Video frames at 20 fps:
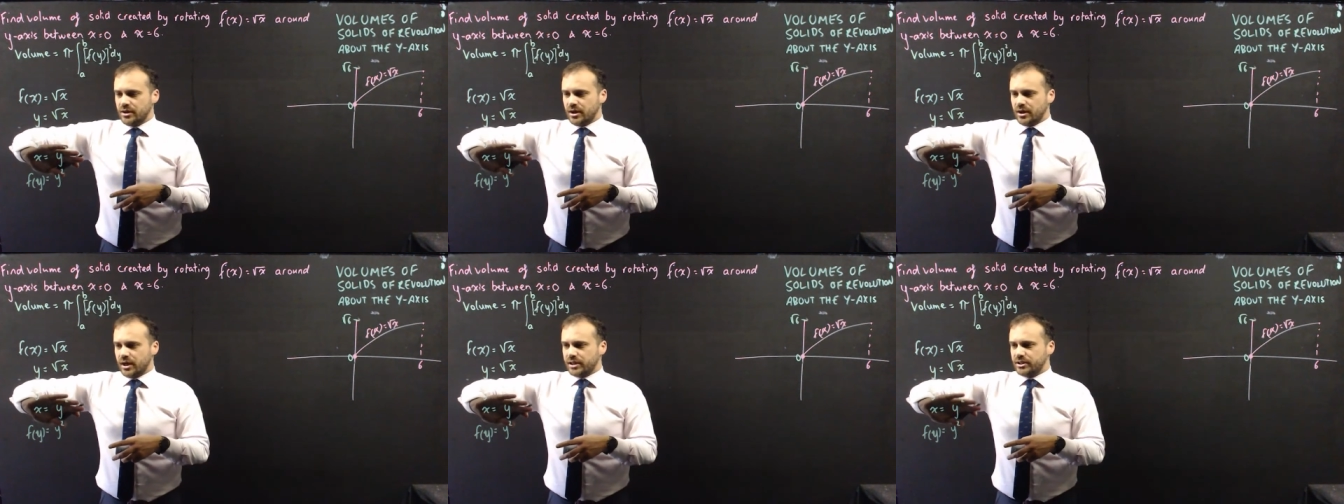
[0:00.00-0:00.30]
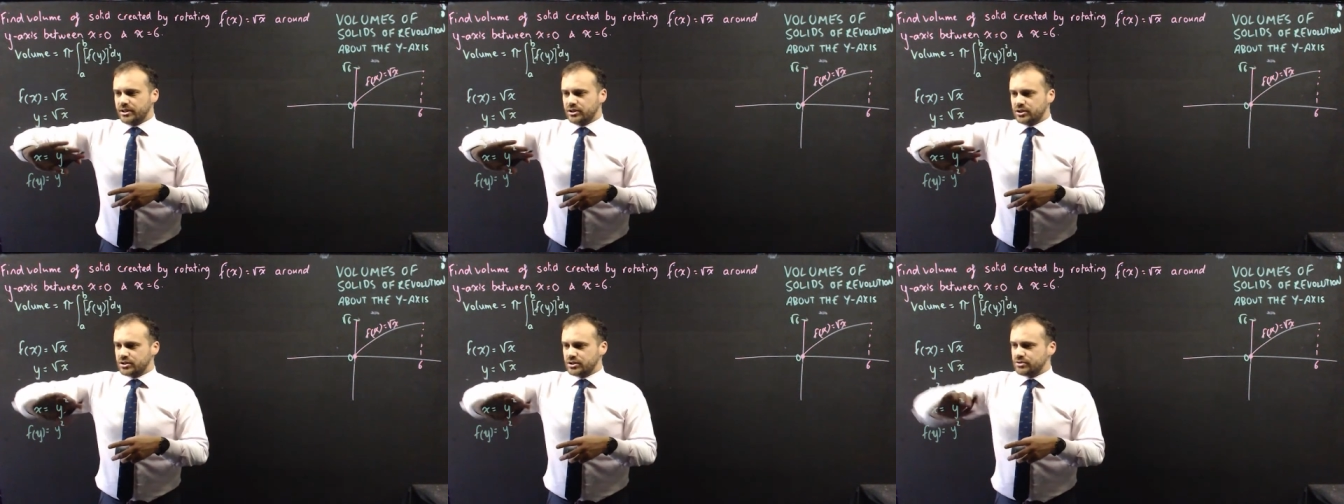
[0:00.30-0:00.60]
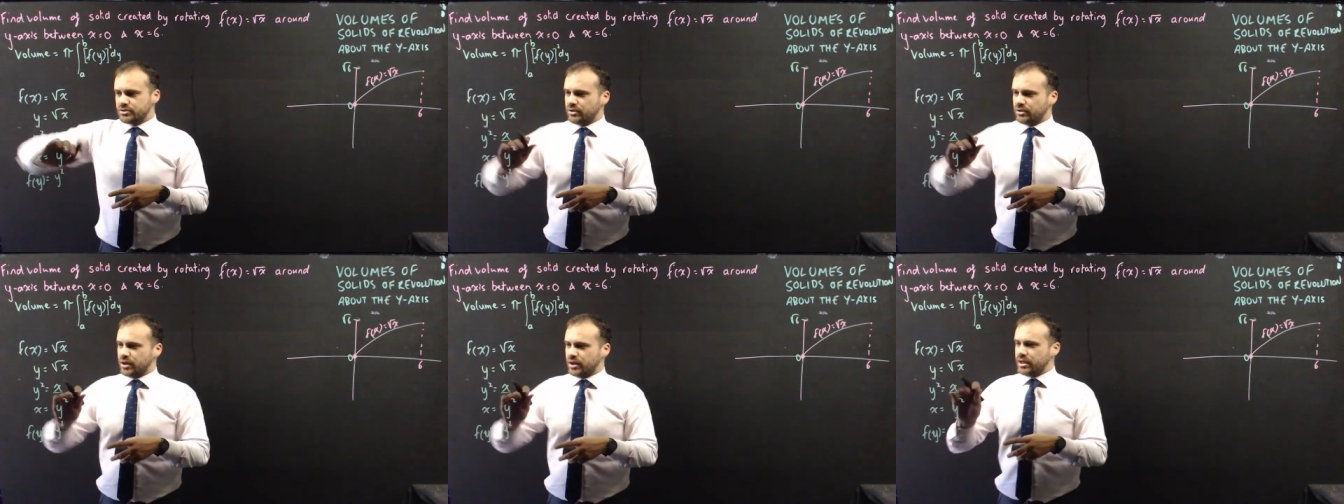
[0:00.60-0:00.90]
I can
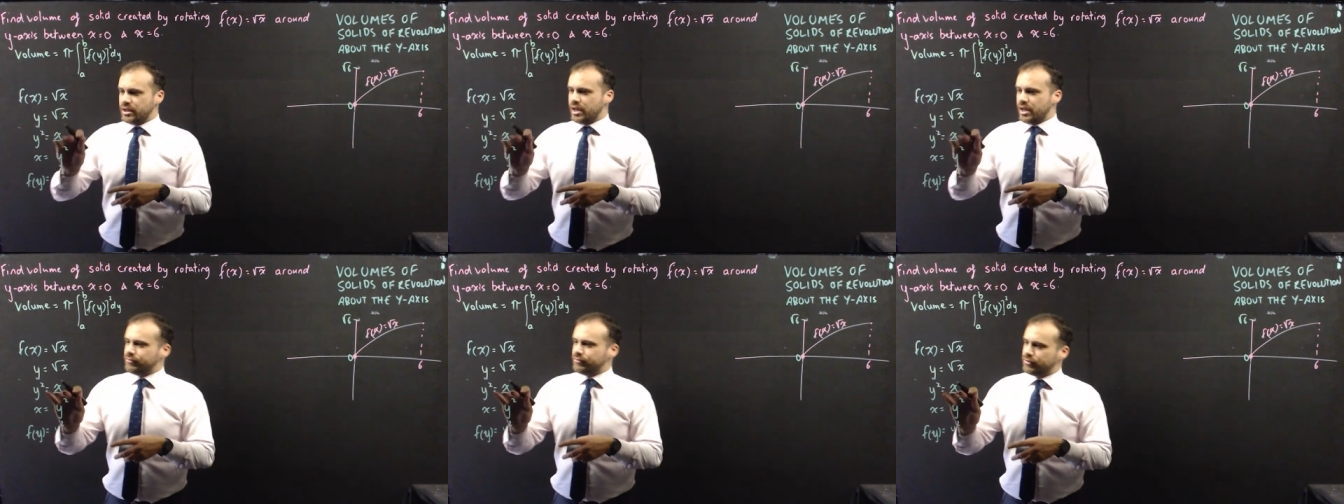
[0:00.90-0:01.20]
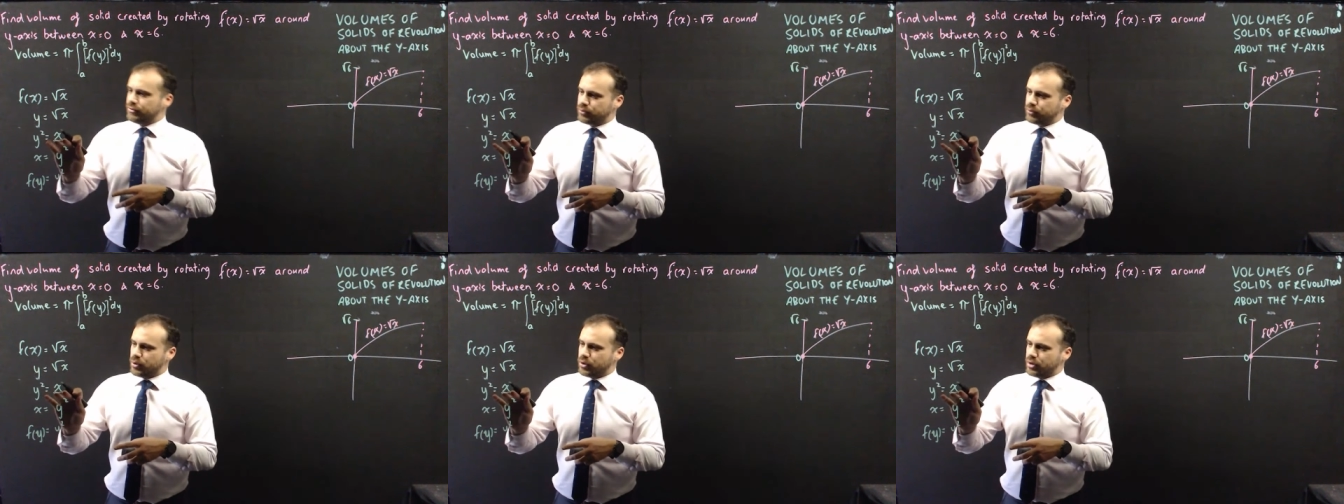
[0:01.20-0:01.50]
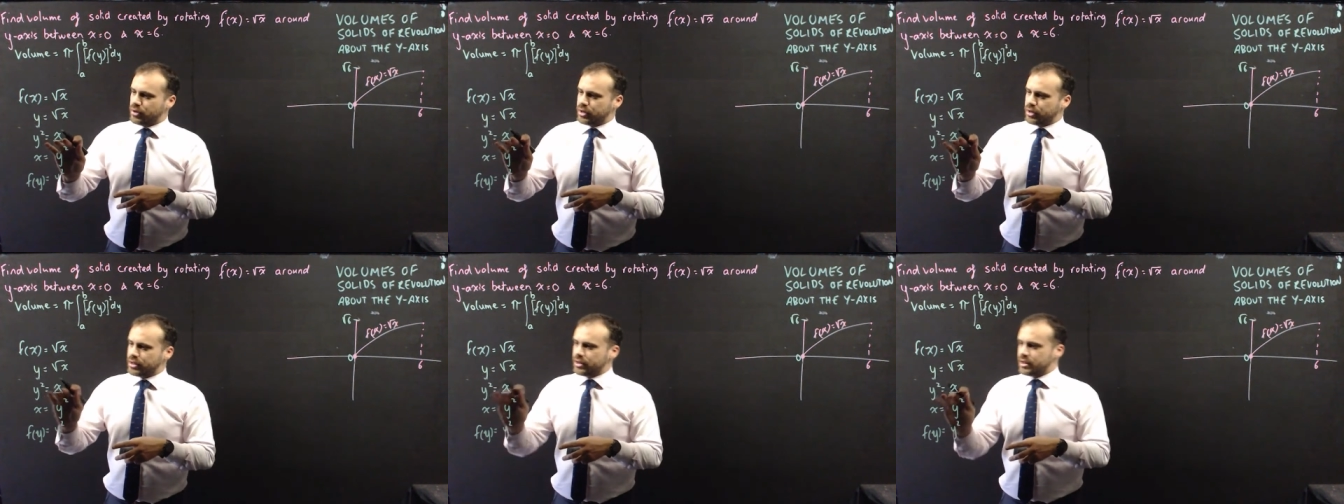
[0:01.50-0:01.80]
just write f of
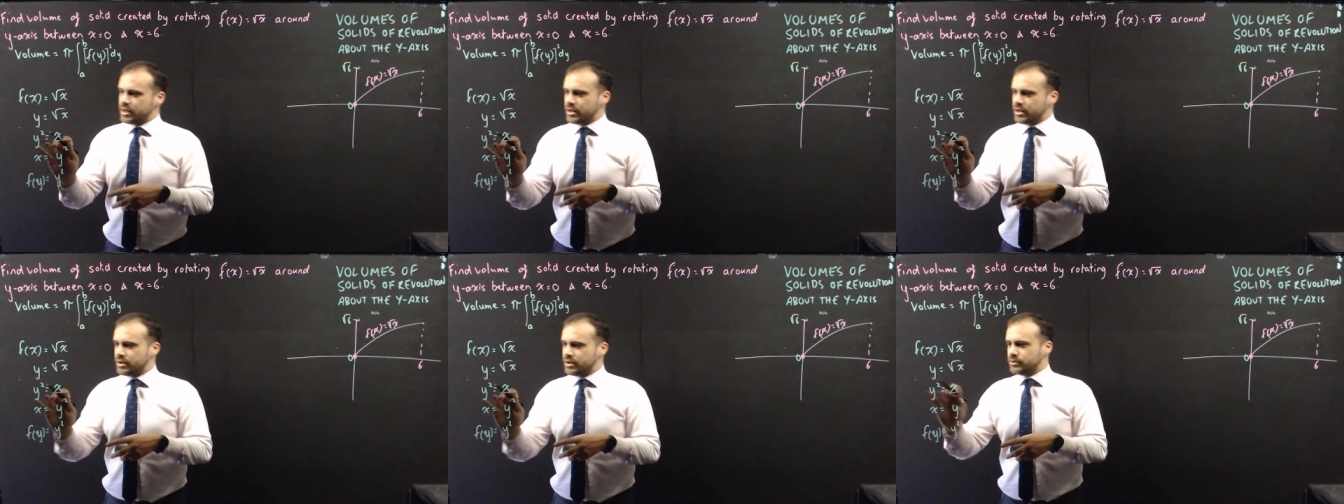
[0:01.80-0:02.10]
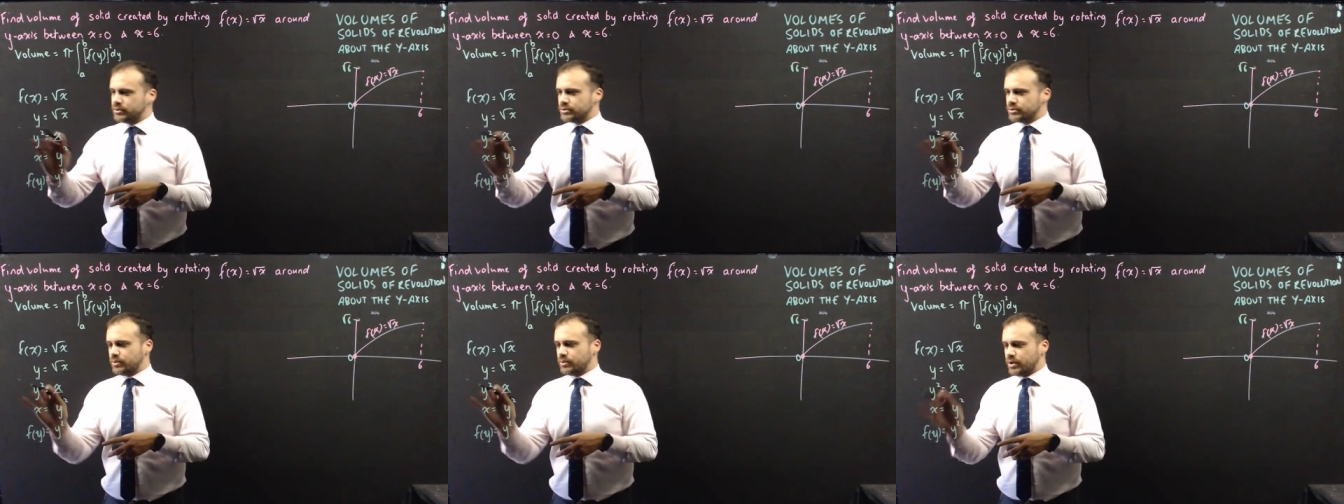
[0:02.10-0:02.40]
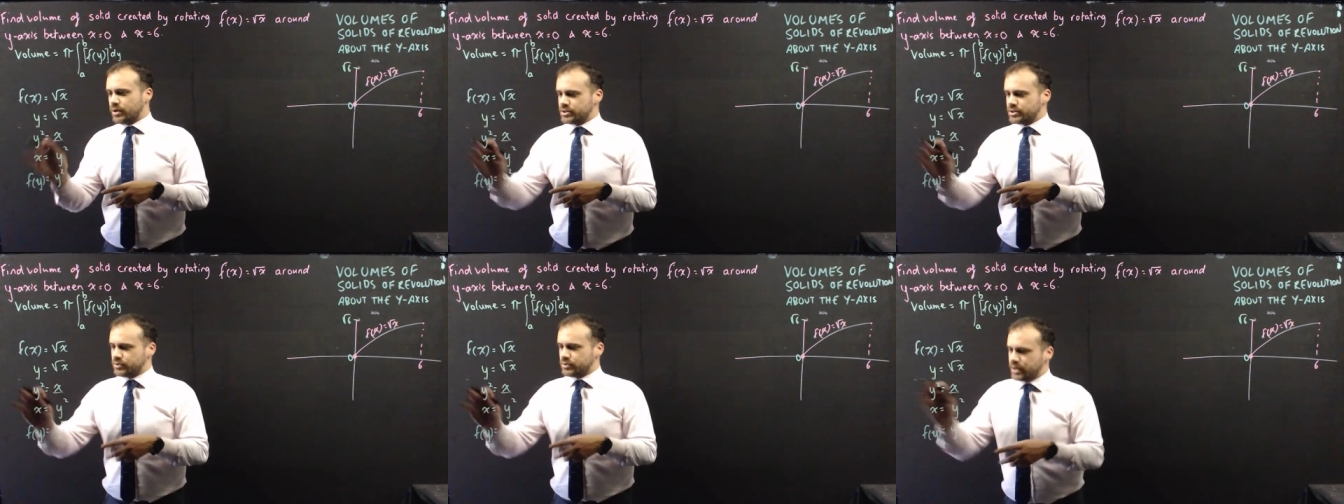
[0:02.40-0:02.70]
y equals
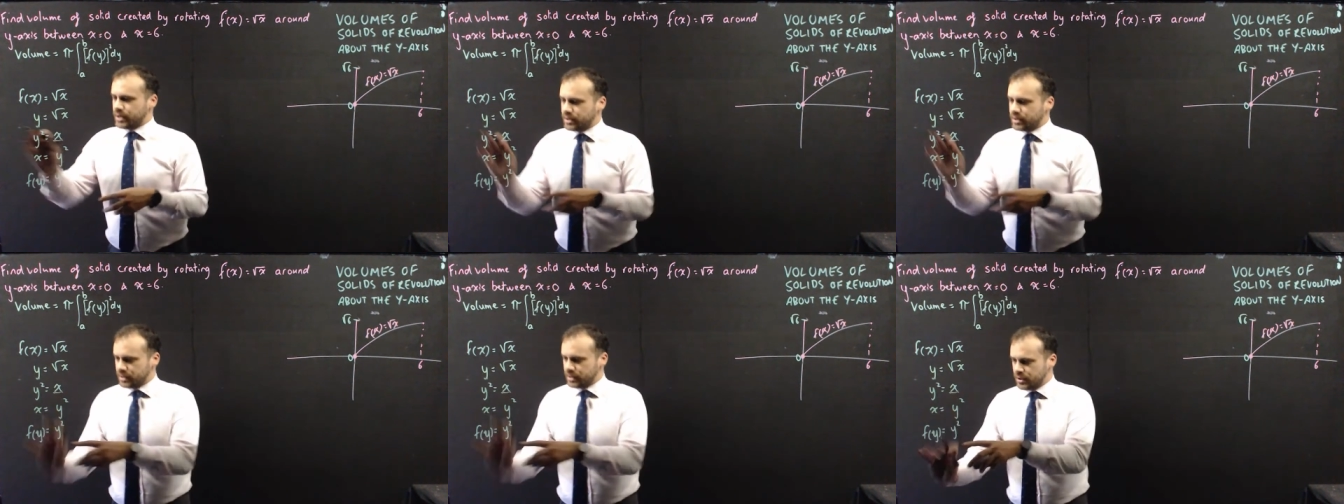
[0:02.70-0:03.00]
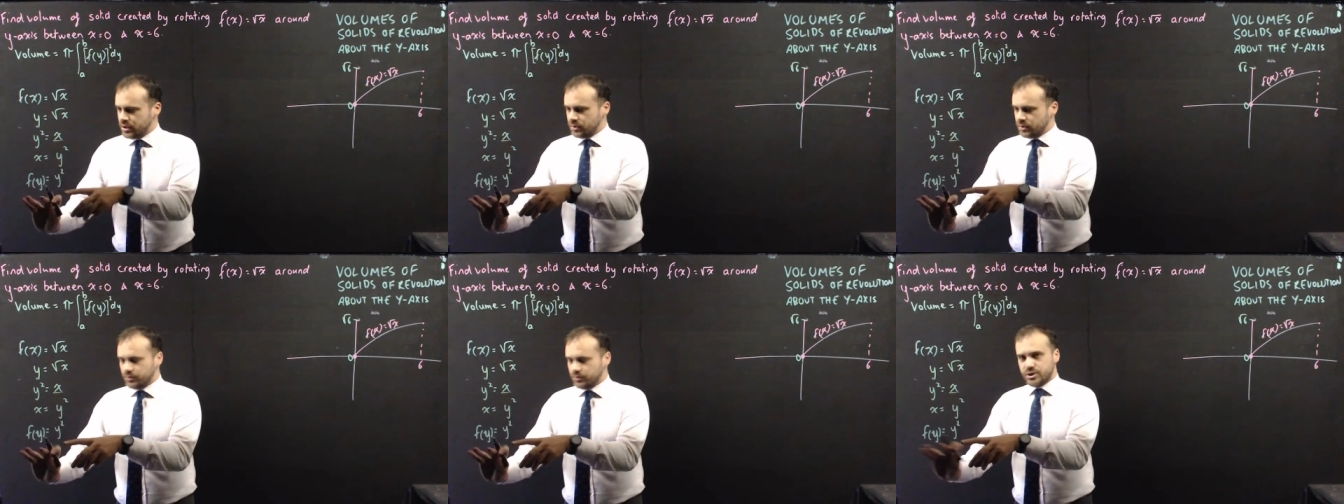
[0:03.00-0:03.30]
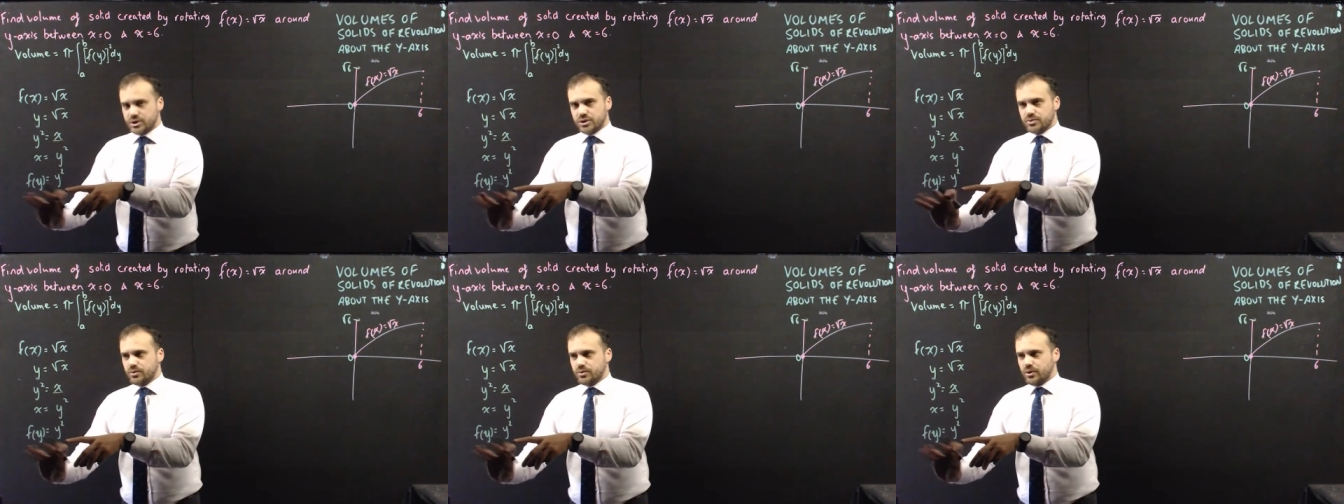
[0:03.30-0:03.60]
y squared,
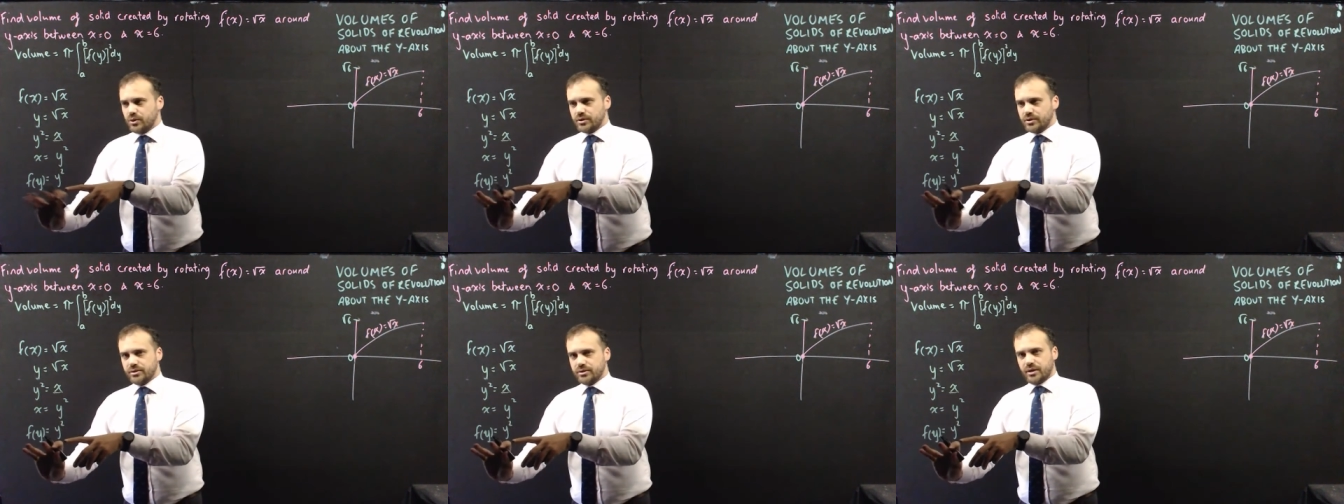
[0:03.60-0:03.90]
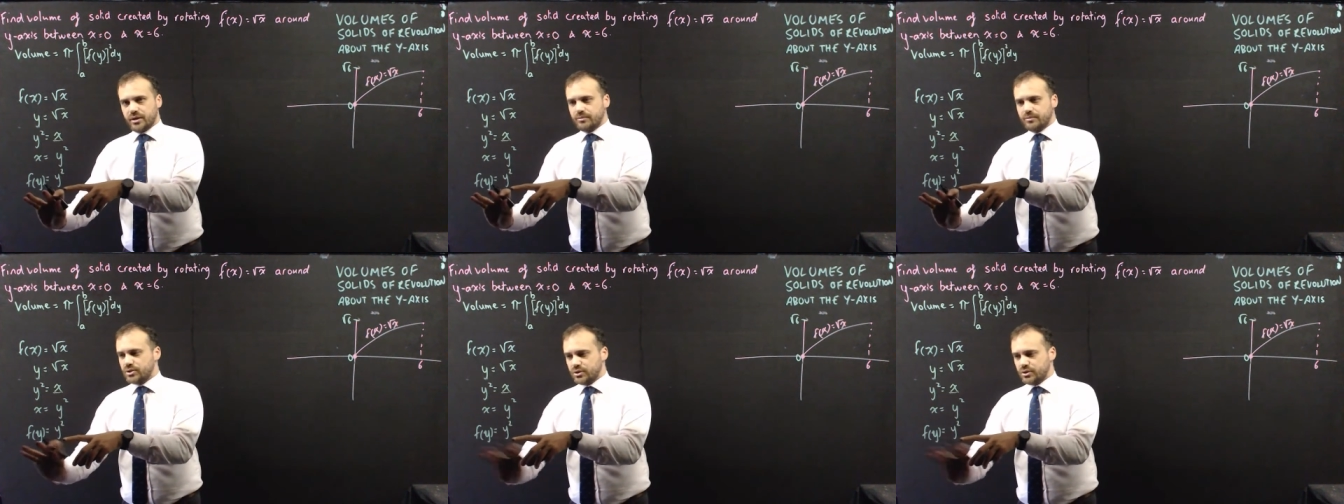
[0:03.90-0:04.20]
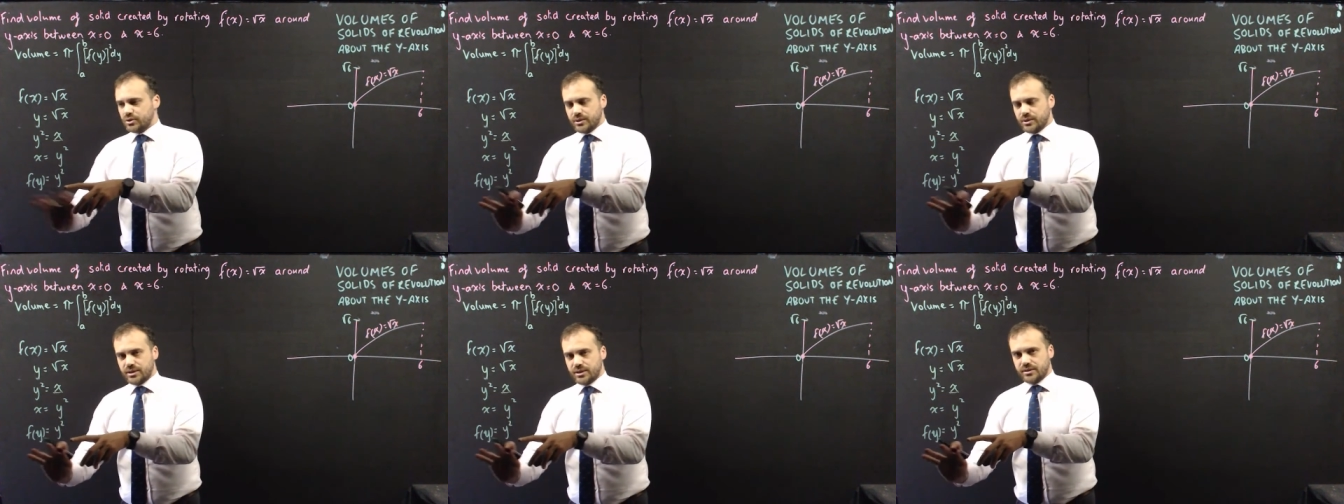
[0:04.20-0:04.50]
which is what I'm
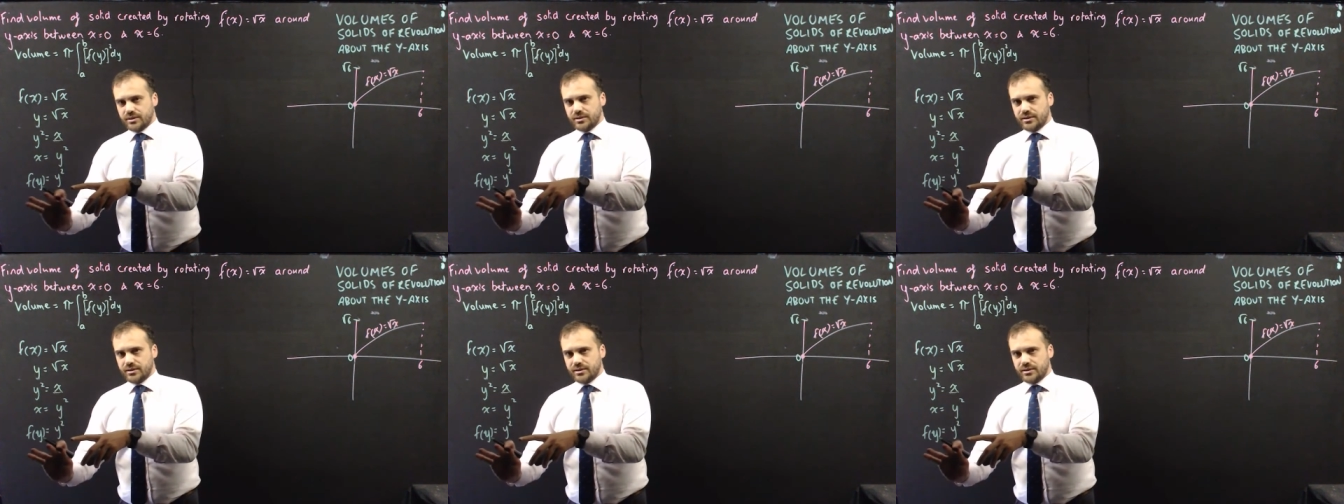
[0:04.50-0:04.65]
doing